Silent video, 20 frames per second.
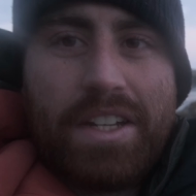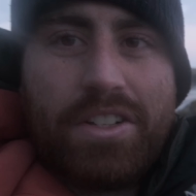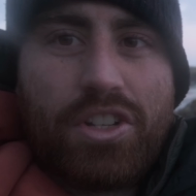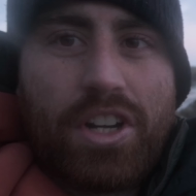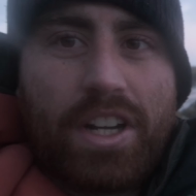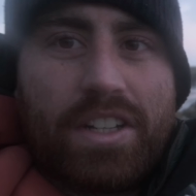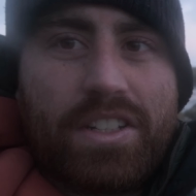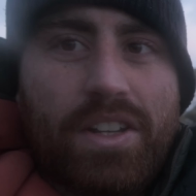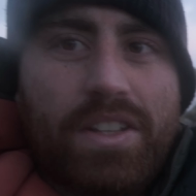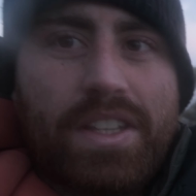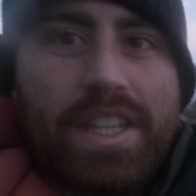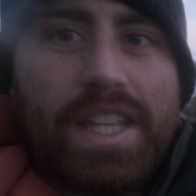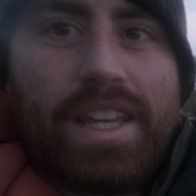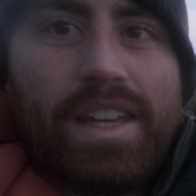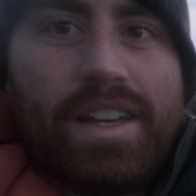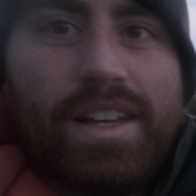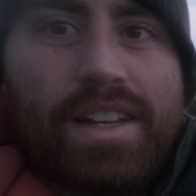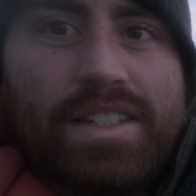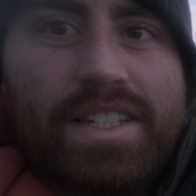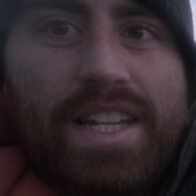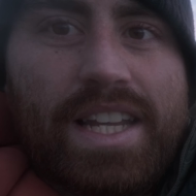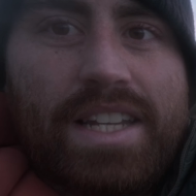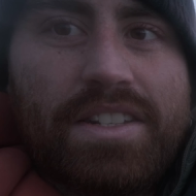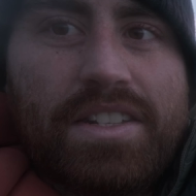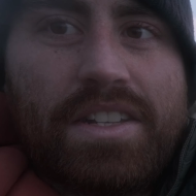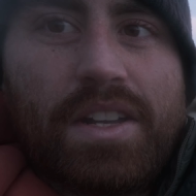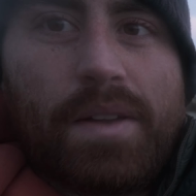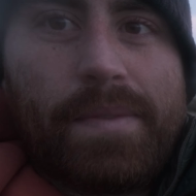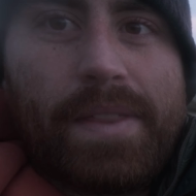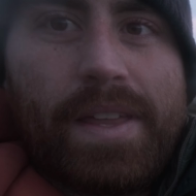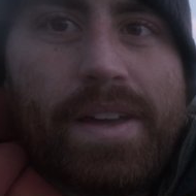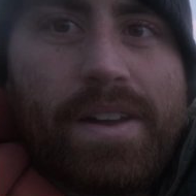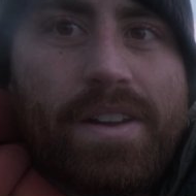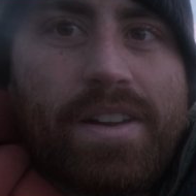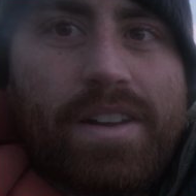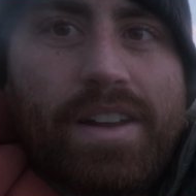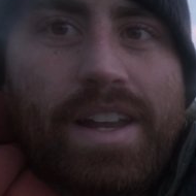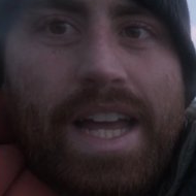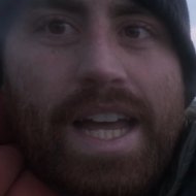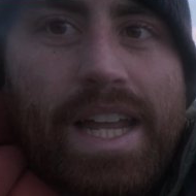chucked on the 10 stop there,
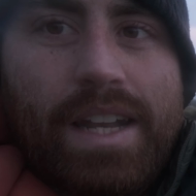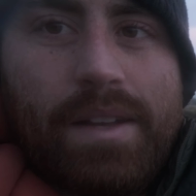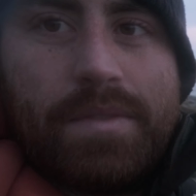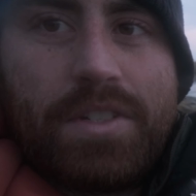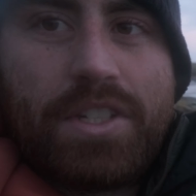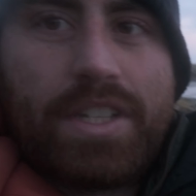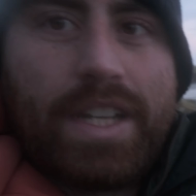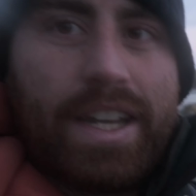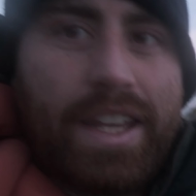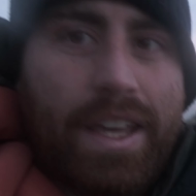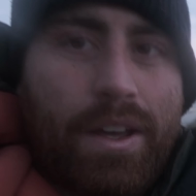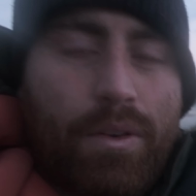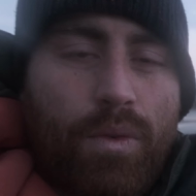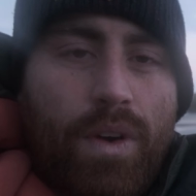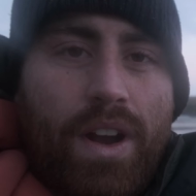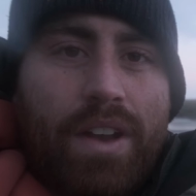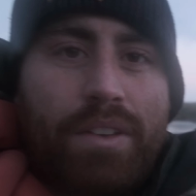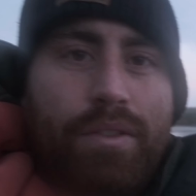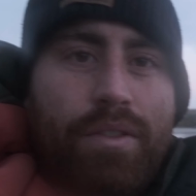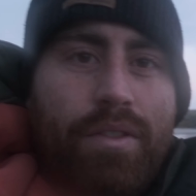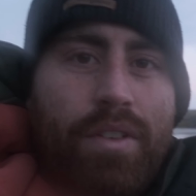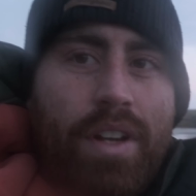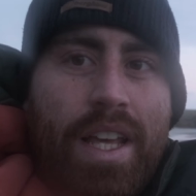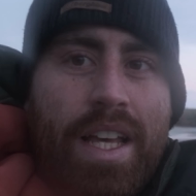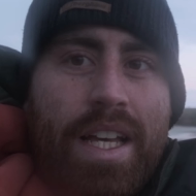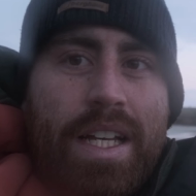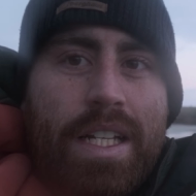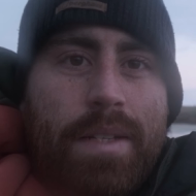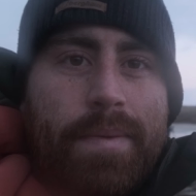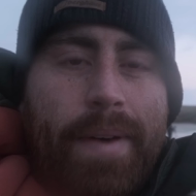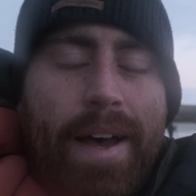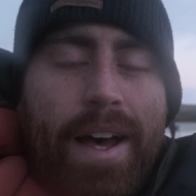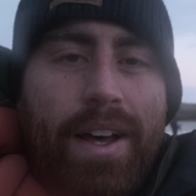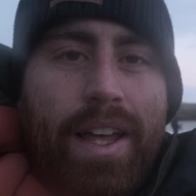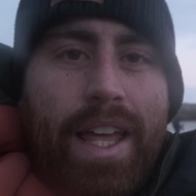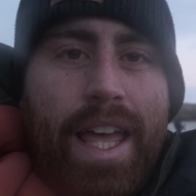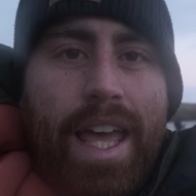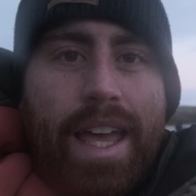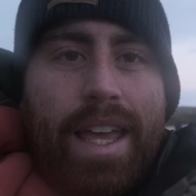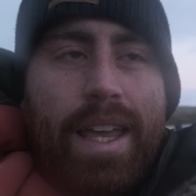and I'm just letting it run. It's
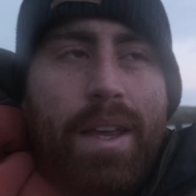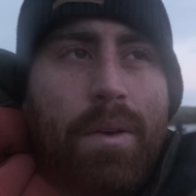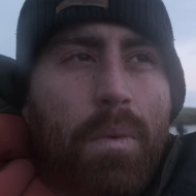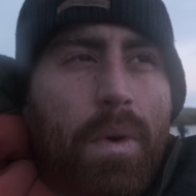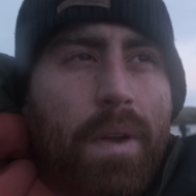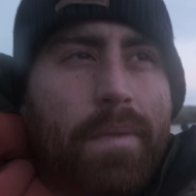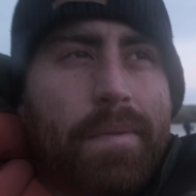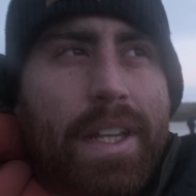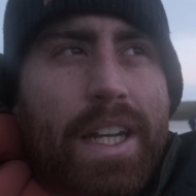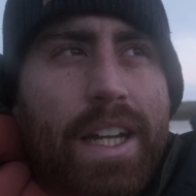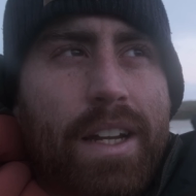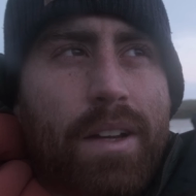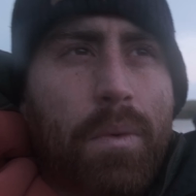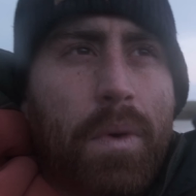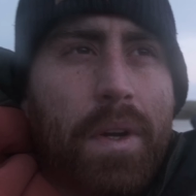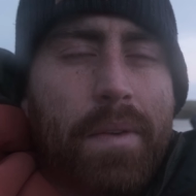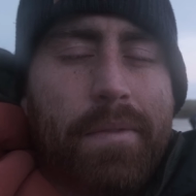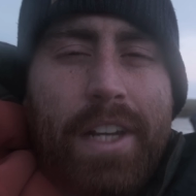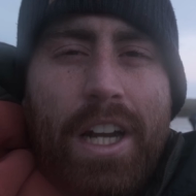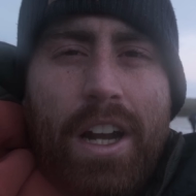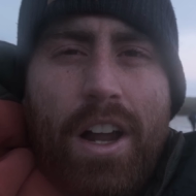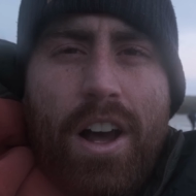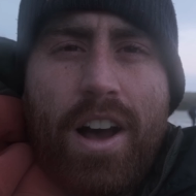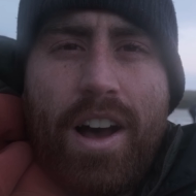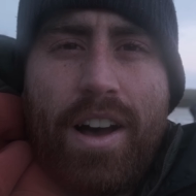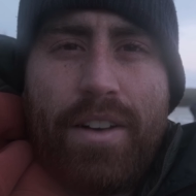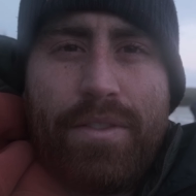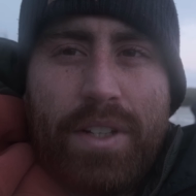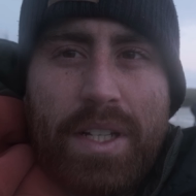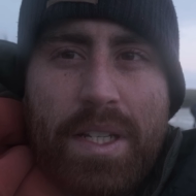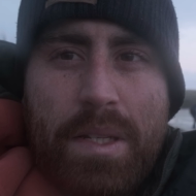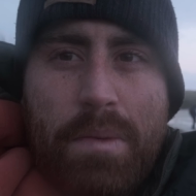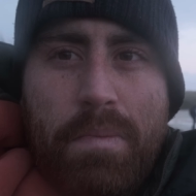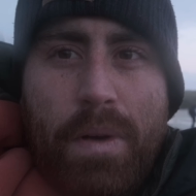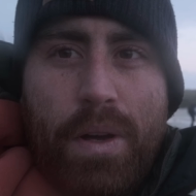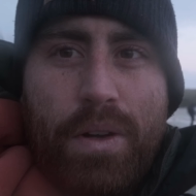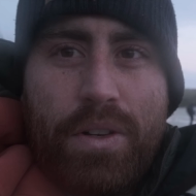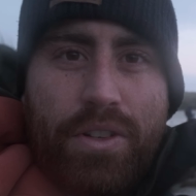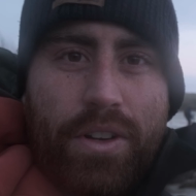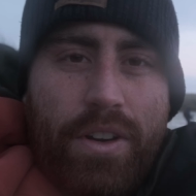about a 1 minute and a half
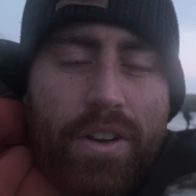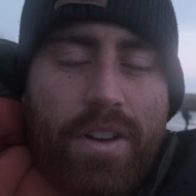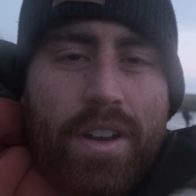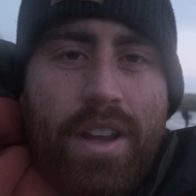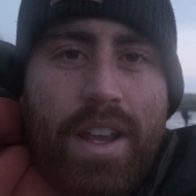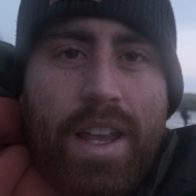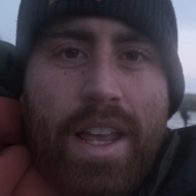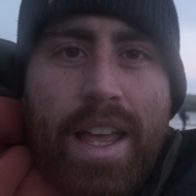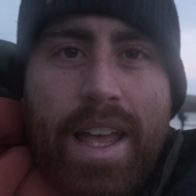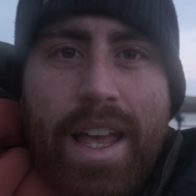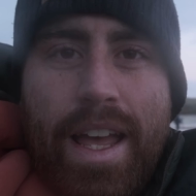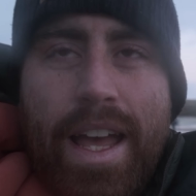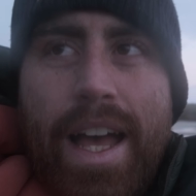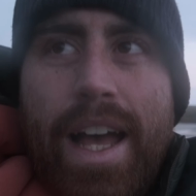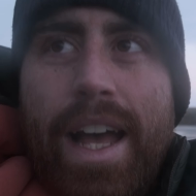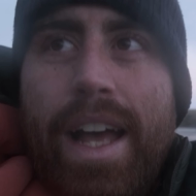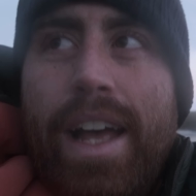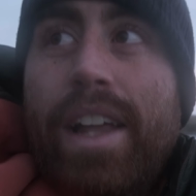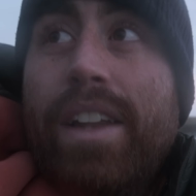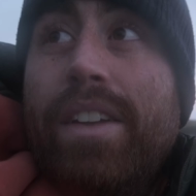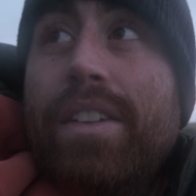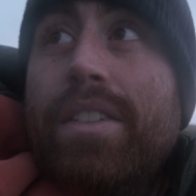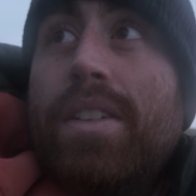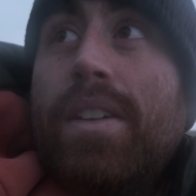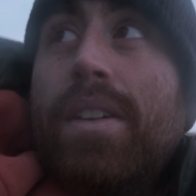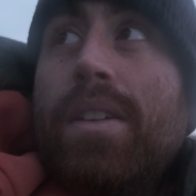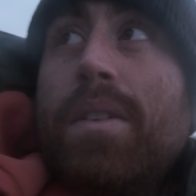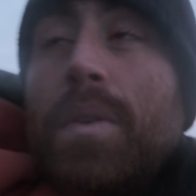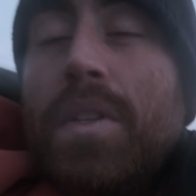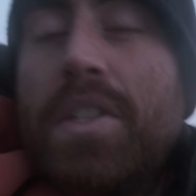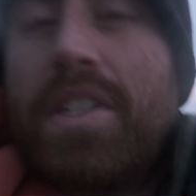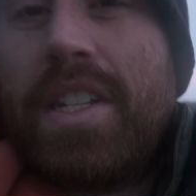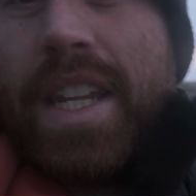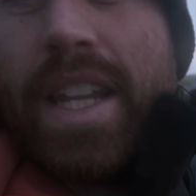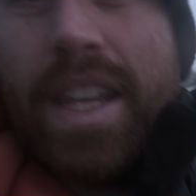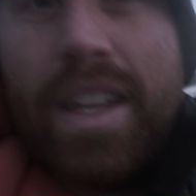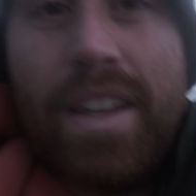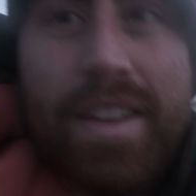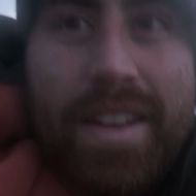exposure. And see,